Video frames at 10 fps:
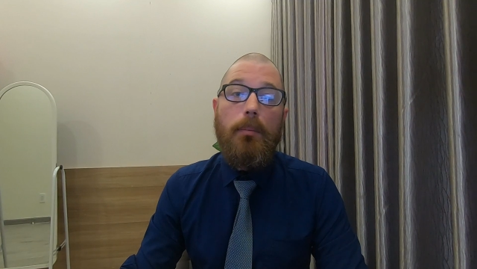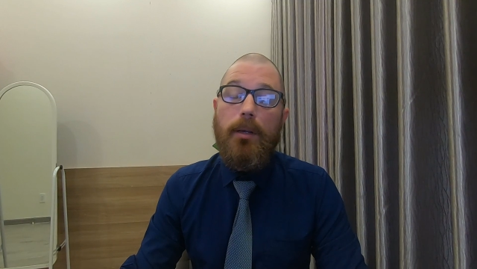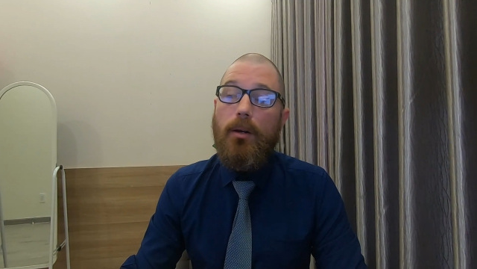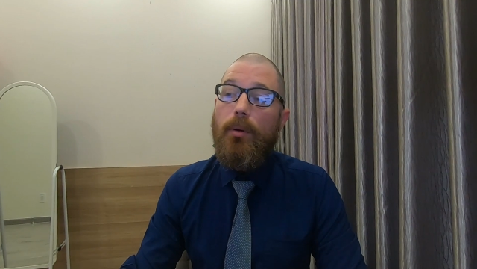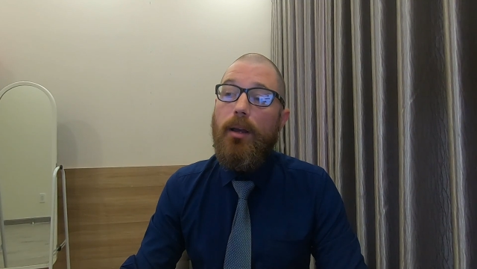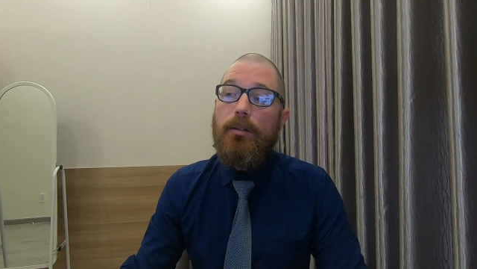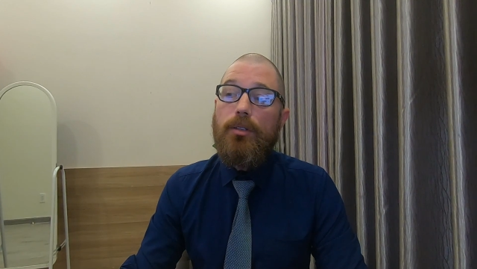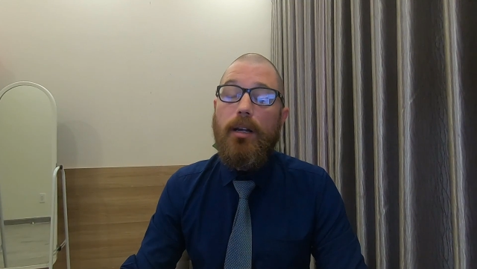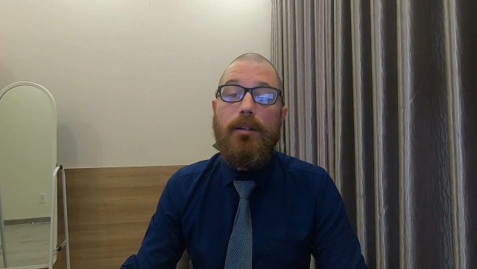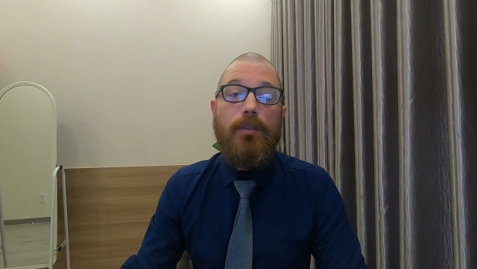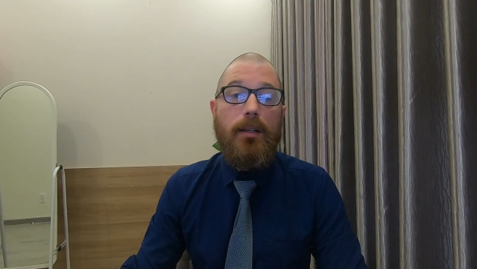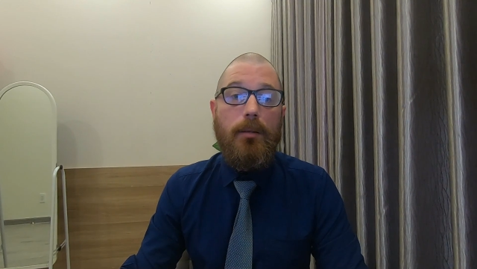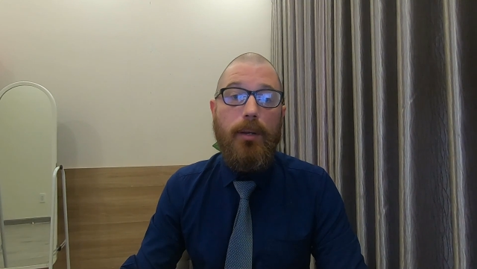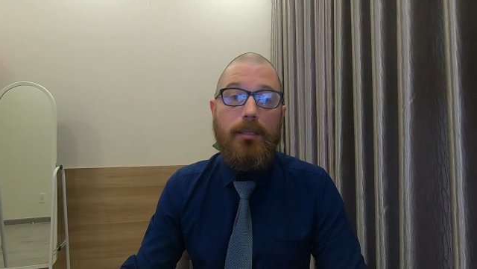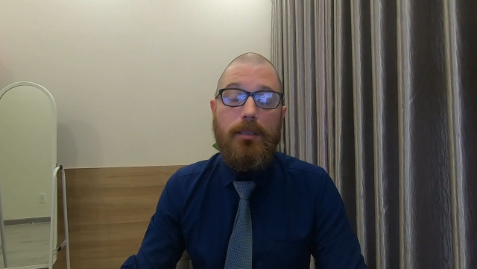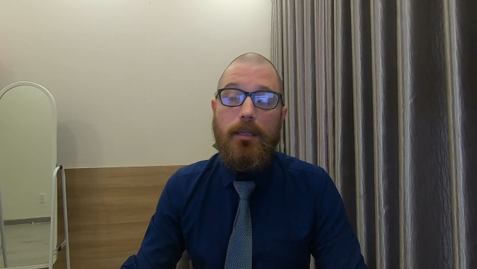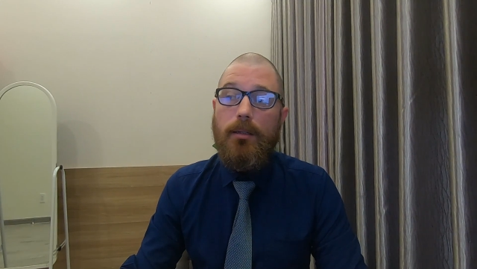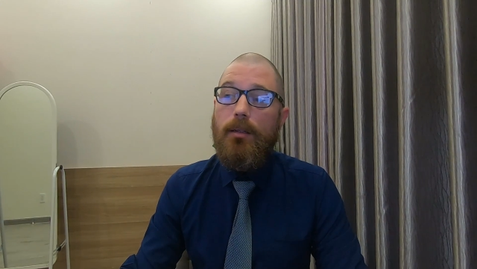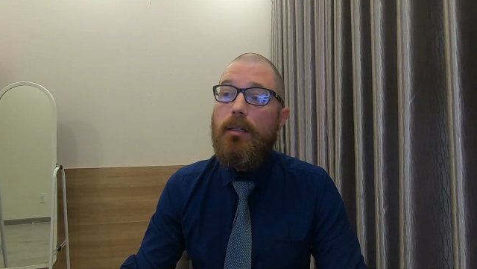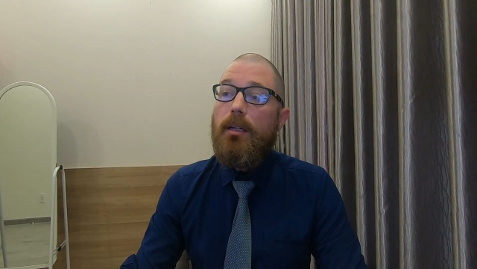shopping around, trying to find the best
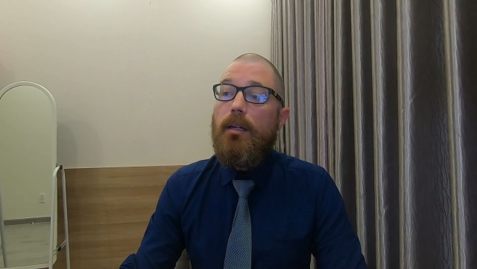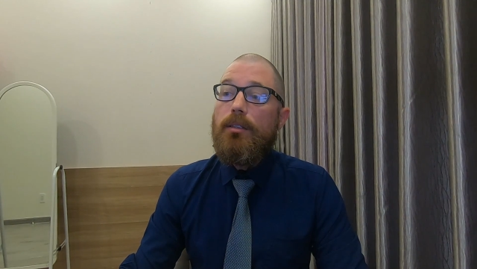deal.